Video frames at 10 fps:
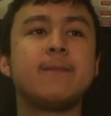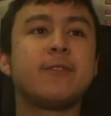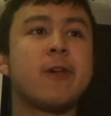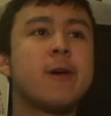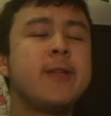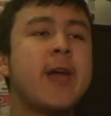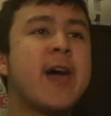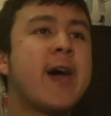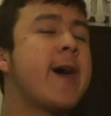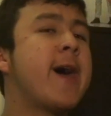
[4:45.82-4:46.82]
So
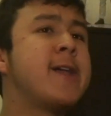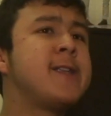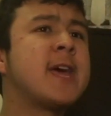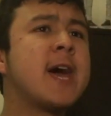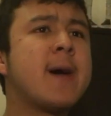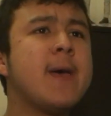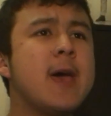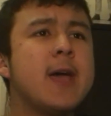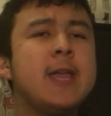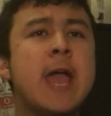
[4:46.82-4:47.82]
yeah, and
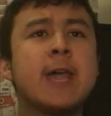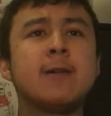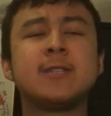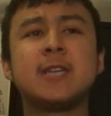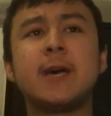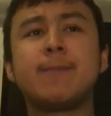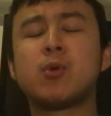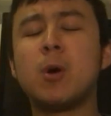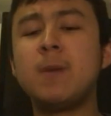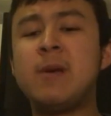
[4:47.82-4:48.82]
yeah, there was a
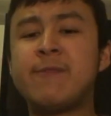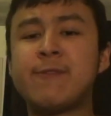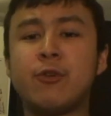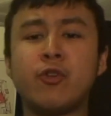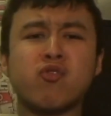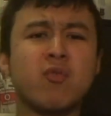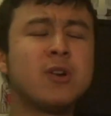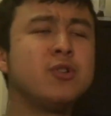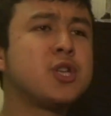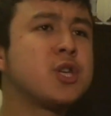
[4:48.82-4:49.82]
problem for
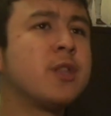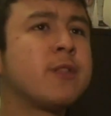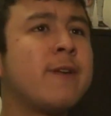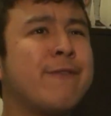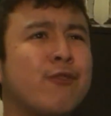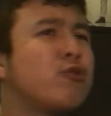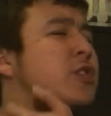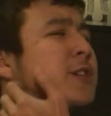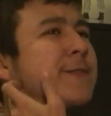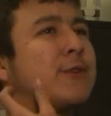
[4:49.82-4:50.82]
Grosjean. It's
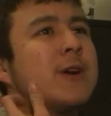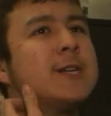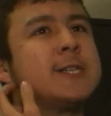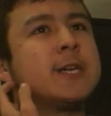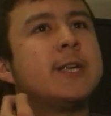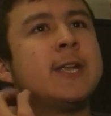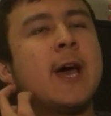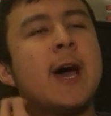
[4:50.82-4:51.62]
unfortunate for Grosjean.